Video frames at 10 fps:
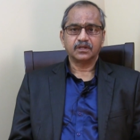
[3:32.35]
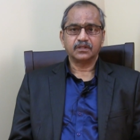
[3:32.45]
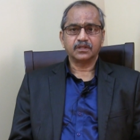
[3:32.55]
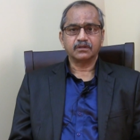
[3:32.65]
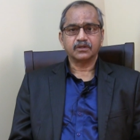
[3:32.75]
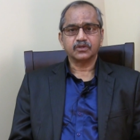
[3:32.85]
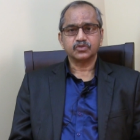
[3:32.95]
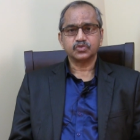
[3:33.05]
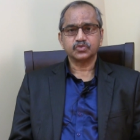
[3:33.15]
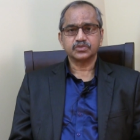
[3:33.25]
and then you
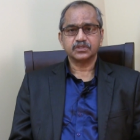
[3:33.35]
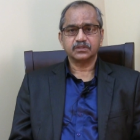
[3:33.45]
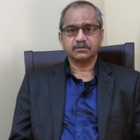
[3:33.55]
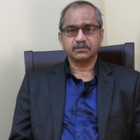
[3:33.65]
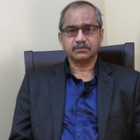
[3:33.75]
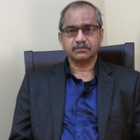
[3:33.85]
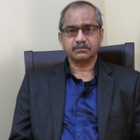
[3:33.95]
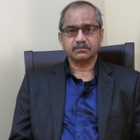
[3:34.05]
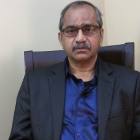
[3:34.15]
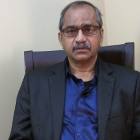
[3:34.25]
can choose the
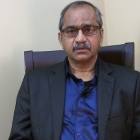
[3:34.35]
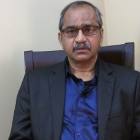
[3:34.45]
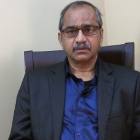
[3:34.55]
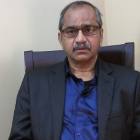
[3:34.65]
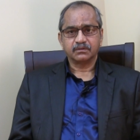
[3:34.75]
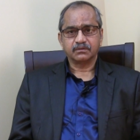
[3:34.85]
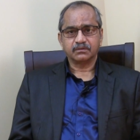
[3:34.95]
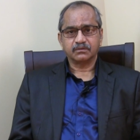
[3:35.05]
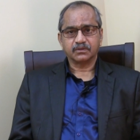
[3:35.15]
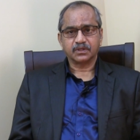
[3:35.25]

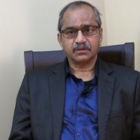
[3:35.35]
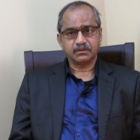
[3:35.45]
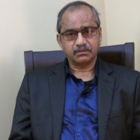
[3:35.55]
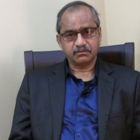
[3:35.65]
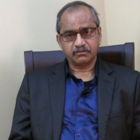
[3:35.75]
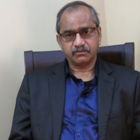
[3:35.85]
uh, you can